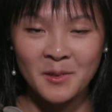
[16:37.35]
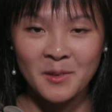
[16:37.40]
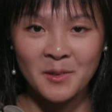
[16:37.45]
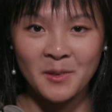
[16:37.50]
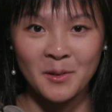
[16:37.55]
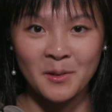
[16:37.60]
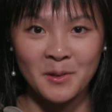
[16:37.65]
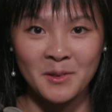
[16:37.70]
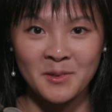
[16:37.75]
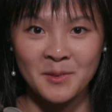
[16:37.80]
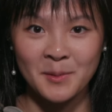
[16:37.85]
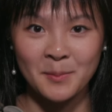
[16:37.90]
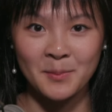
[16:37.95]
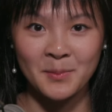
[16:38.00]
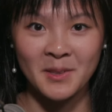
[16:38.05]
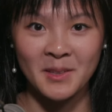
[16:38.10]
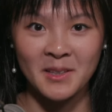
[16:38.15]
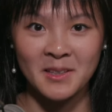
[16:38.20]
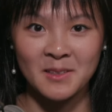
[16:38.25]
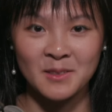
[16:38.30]
So it
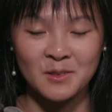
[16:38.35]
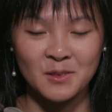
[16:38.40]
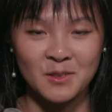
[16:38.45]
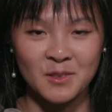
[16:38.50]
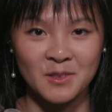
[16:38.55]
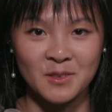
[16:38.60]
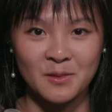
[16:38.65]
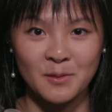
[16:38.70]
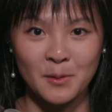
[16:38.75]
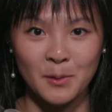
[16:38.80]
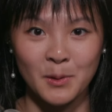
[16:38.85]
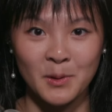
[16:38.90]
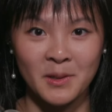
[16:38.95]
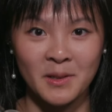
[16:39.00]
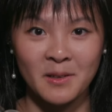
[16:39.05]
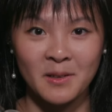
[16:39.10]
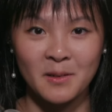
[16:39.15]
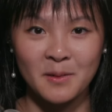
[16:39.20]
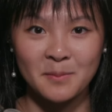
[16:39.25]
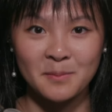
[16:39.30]
seems like he's just
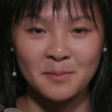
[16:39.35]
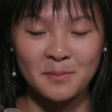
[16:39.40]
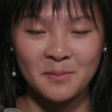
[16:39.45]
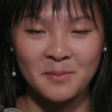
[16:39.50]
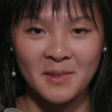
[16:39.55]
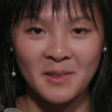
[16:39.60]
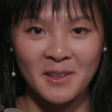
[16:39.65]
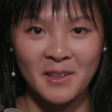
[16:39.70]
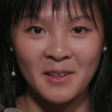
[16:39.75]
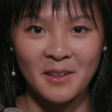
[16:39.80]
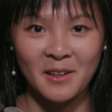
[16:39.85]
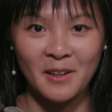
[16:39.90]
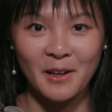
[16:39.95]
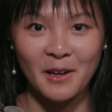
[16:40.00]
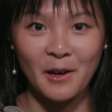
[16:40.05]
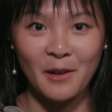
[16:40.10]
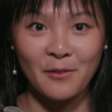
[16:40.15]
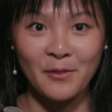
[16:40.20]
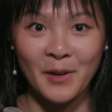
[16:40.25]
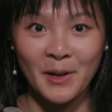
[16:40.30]
throwing
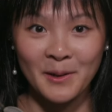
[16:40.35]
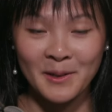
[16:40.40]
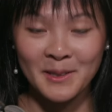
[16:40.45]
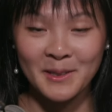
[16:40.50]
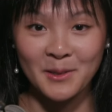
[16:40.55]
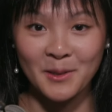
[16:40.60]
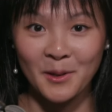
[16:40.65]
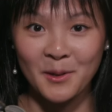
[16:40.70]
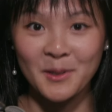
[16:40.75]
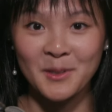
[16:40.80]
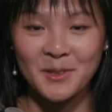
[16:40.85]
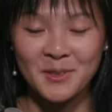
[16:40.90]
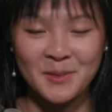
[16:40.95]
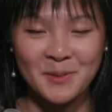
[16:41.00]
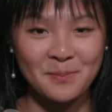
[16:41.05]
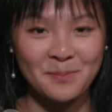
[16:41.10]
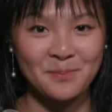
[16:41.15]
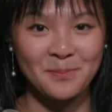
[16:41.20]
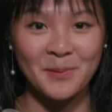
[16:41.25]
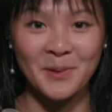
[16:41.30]
a very
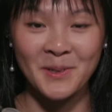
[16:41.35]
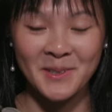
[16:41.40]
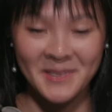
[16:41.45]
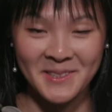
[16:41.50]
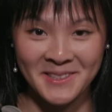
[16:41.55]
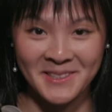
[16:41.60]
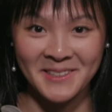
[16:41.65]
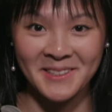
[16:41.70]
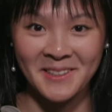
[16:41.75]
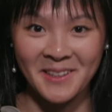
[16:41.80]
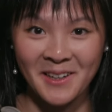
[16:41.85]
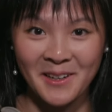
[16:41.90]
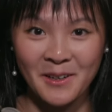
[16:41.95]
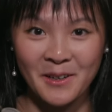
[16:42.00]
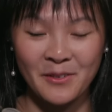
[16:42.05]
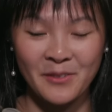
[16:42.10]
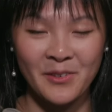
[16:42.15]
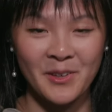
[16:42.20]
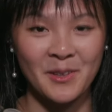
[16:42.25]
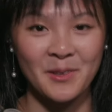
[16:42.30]
large portion
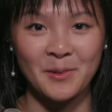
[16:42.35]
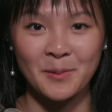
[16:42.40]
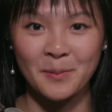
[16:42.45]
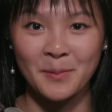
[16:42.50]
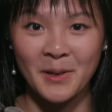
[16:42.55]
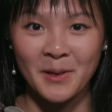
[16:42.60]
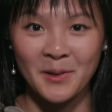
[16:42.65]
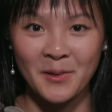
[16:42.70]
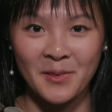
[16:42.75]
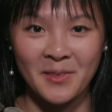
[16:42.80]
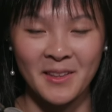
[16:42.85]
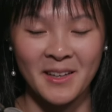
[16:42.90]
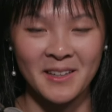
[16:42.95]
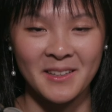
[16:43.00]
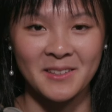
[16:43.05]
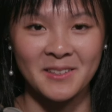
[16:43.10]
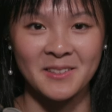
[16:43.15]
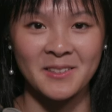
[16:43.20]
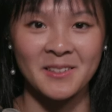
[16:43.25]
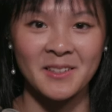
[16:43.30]
of his wealth that
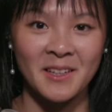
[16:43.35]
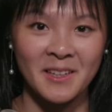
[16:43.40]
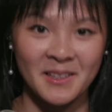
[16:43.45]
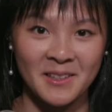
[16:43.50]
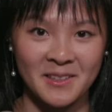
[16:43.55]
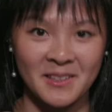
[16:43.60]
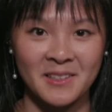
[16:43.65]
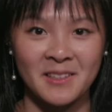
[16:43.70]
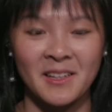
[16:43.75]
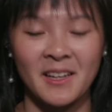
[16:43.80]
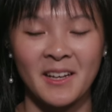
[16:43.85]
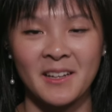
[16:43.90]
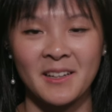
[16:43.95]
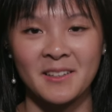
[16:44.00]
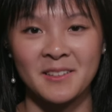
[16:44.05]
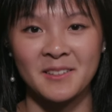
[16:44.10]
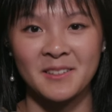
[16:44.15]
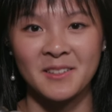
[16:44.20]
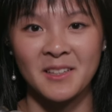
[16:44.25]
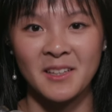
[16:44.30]
he's inherited
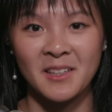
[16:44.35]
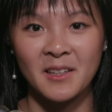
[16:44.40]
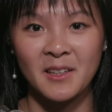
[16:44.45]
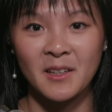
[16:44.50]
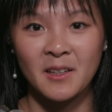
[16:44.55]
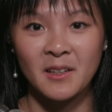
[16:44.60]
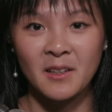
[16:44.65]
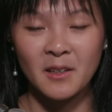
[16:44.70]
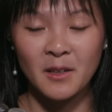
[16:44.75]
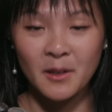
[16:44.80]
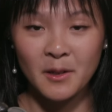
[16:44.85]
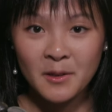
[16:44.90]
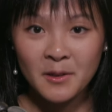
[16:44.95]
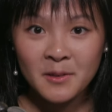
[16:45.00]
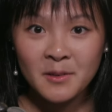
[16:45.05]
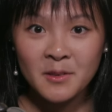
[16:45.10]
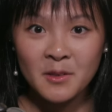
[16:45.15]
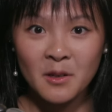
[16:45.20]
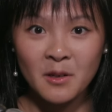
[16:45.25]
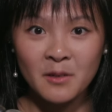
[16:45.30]
and
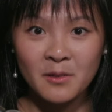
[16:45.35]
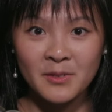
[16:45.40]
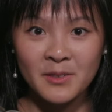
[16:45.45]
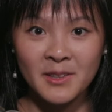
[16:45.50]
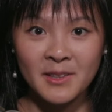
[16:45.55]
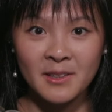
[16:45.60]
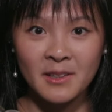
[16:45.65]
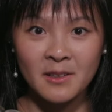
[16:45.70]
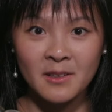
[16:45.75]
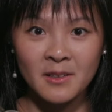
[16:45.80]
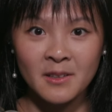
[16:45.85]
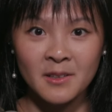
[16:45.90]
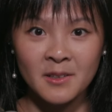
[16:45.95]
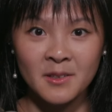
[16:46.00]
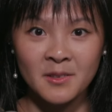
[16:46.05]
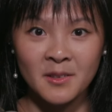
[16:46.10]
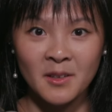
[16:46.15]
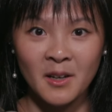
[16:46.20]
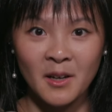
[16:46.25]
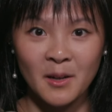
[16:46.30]
earned over the
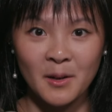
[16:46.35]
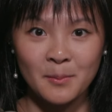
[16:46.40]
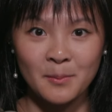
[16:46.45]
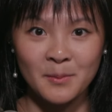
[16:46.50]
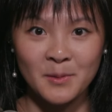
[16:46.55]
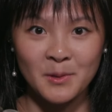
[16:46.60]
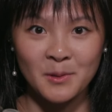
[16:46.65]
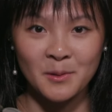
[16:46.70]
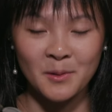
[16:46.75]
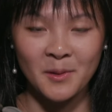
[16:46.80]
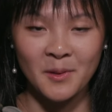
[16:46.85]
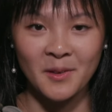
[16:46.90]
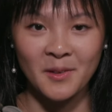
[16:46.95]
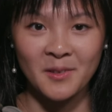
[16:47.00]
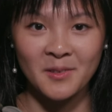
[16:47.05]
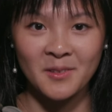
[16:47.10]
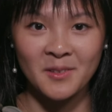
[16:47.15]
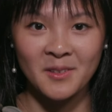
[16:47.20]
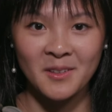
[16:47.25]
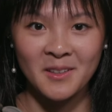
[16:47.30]
years um, to
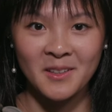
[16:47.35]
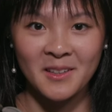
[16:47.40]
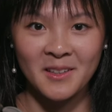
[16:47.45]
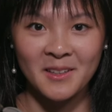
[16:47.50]
this